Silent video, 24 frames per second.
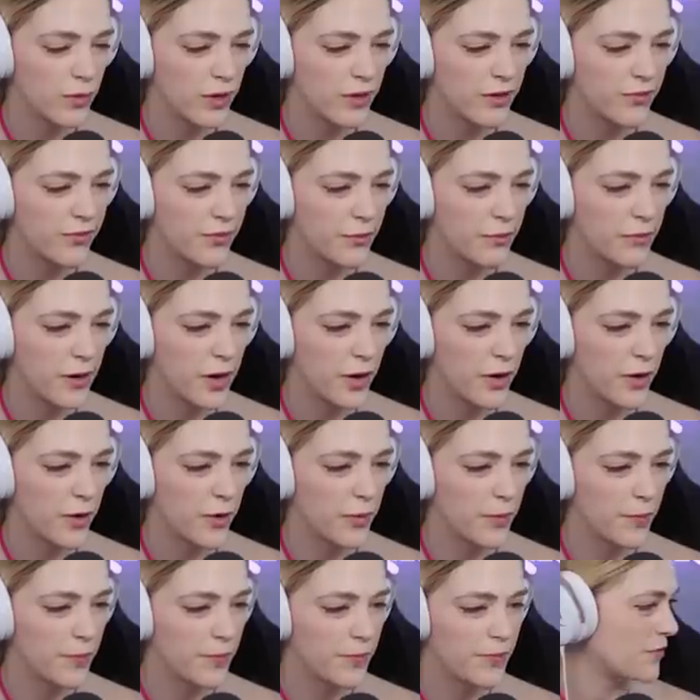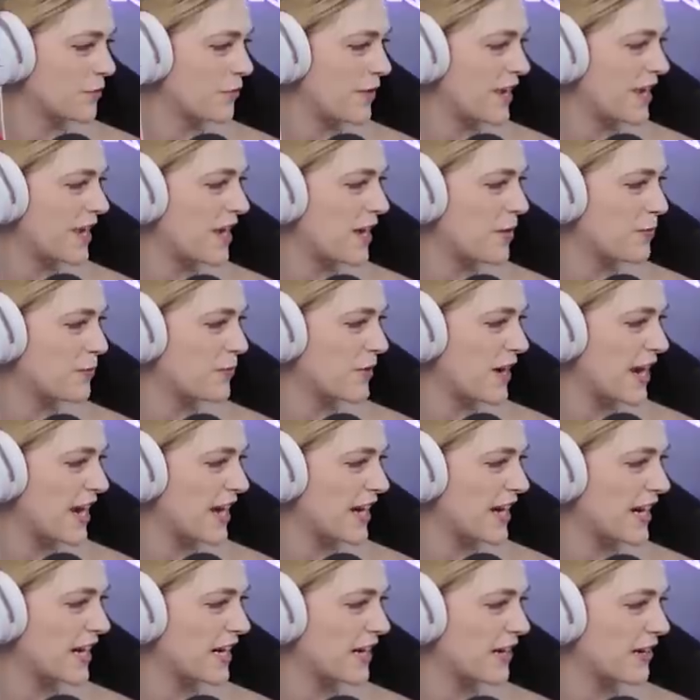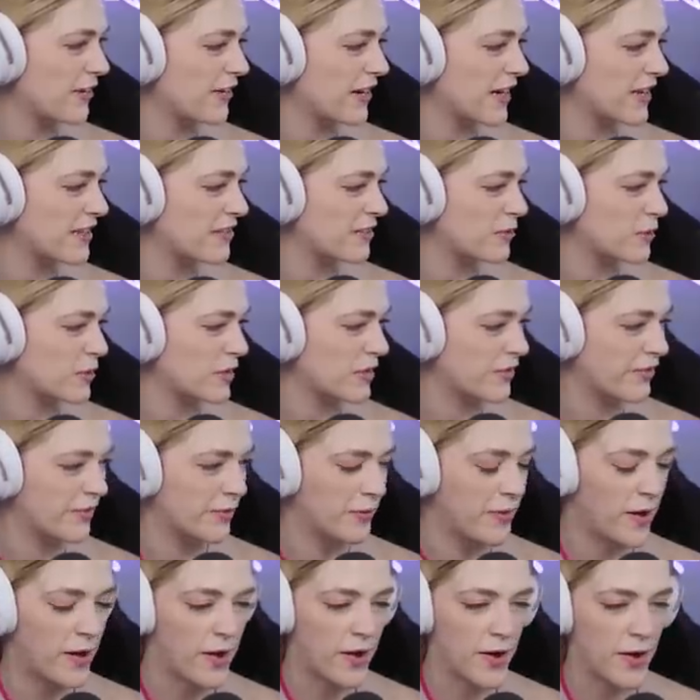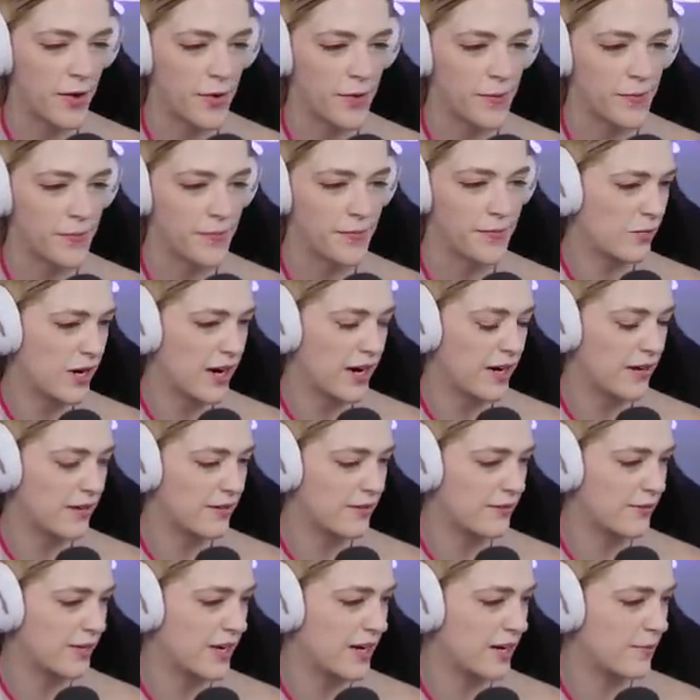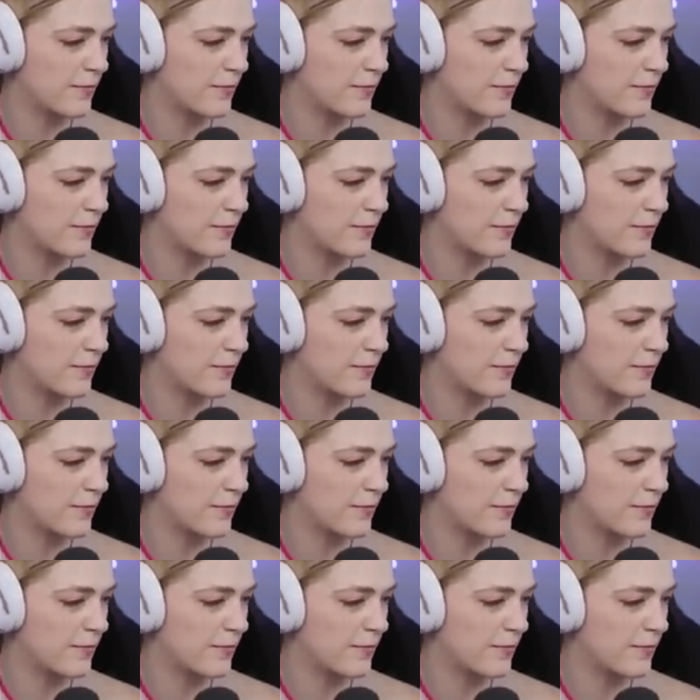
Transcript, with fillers: work from home. So wake up, Briar. We got some work from home. Briar, wake